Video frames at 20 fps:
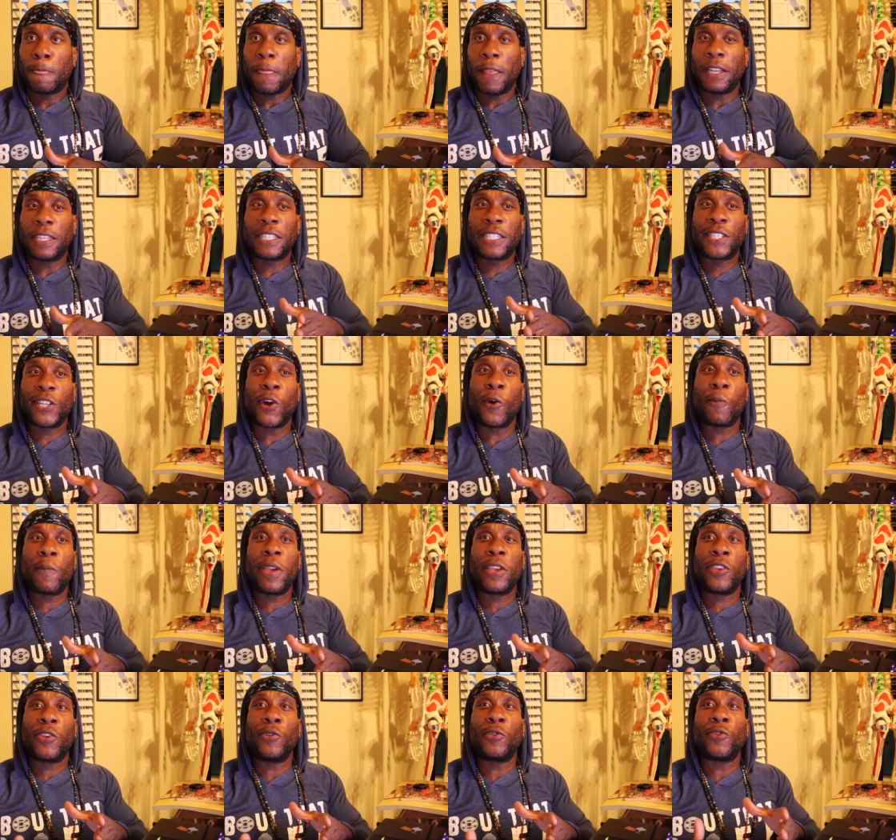
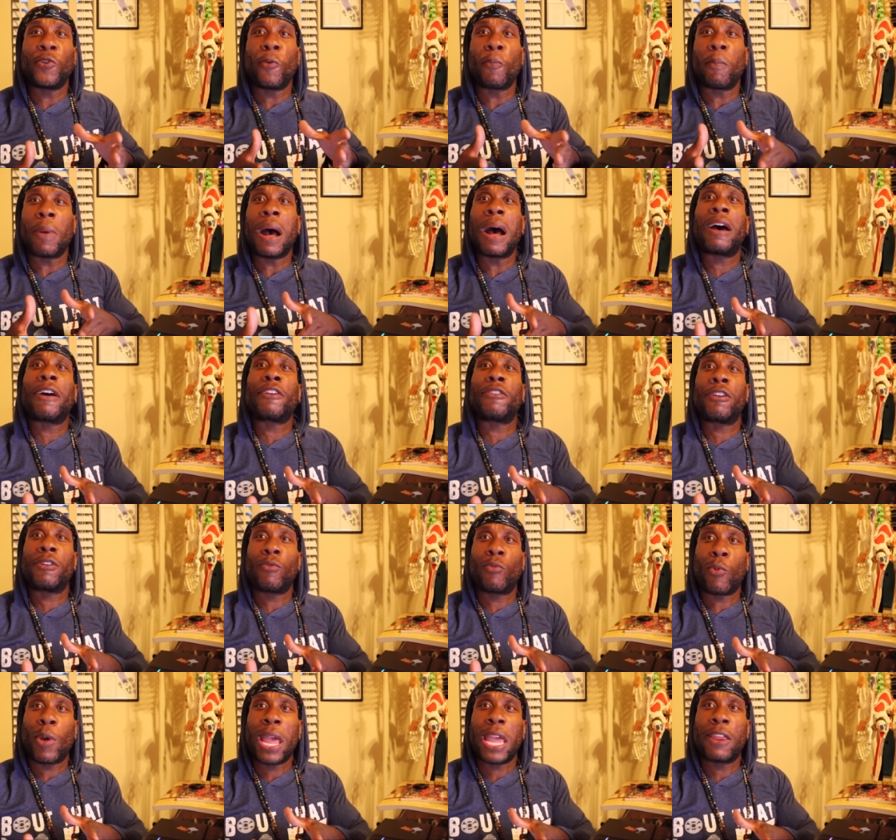Assuming you do
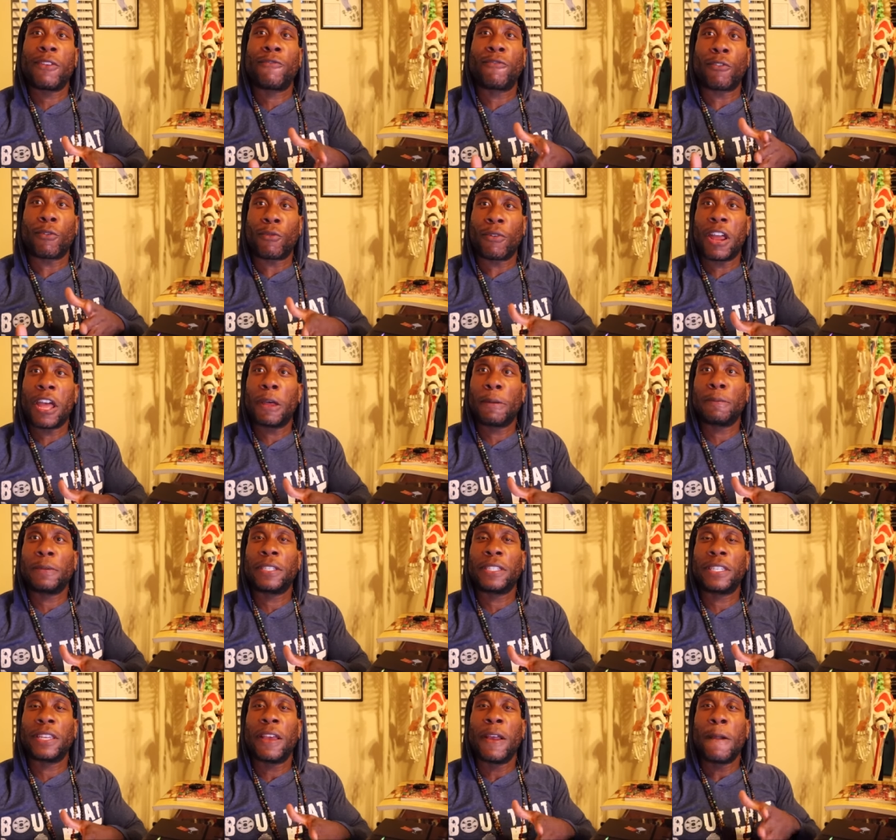moderate weight for
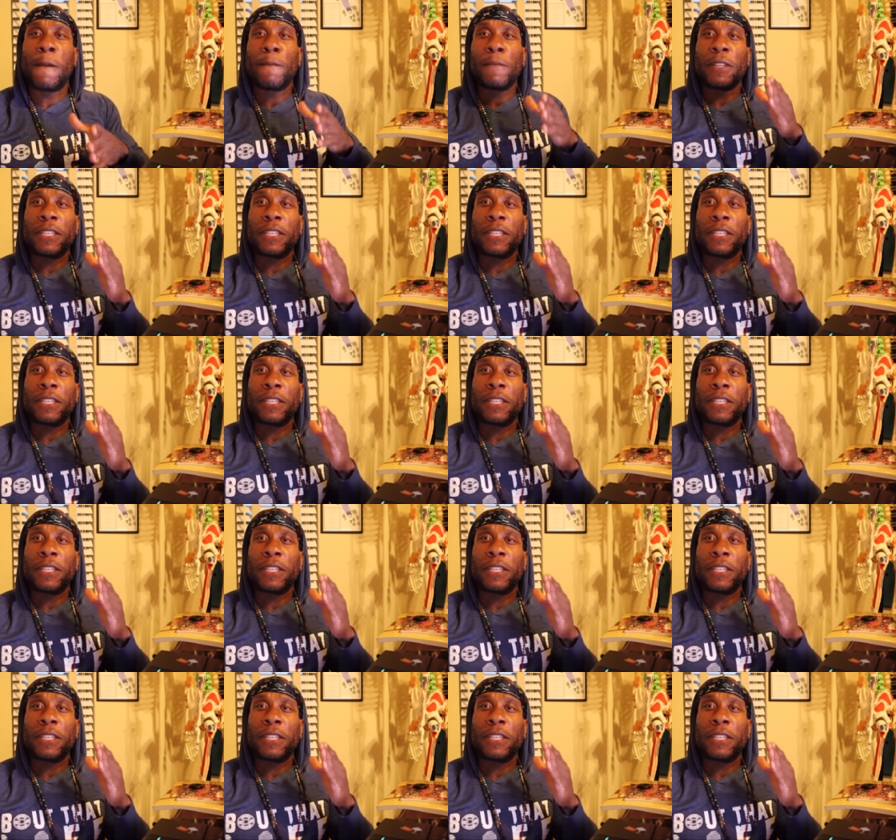reps,